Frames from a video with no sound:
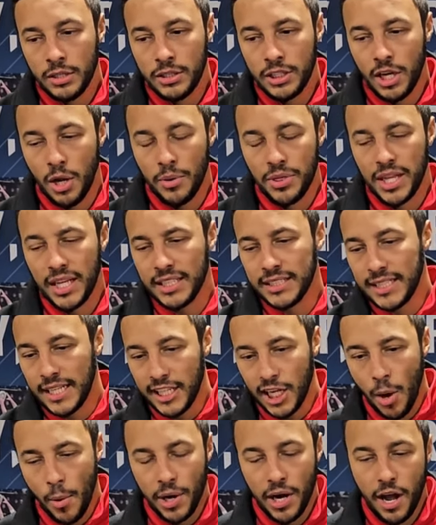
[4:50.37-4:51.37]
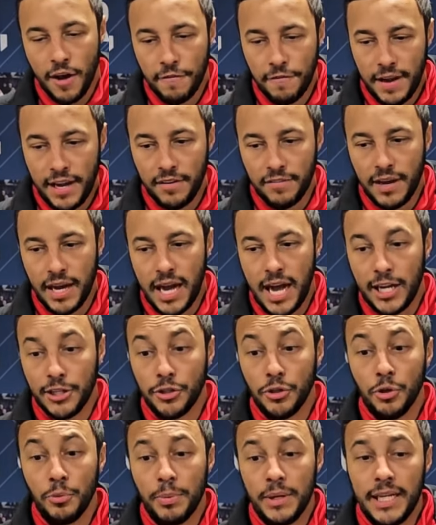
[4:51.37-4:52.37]
you know, things didn't go in our favour, I
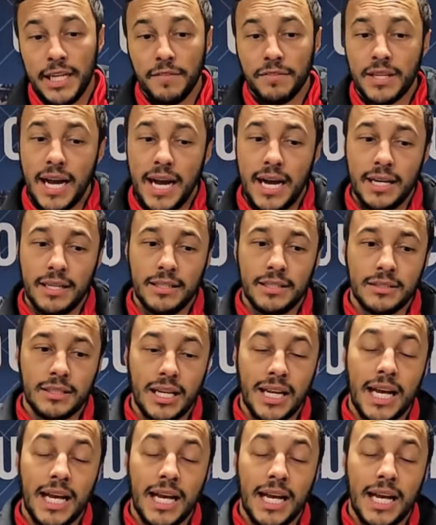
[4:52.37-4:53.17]
do believe that the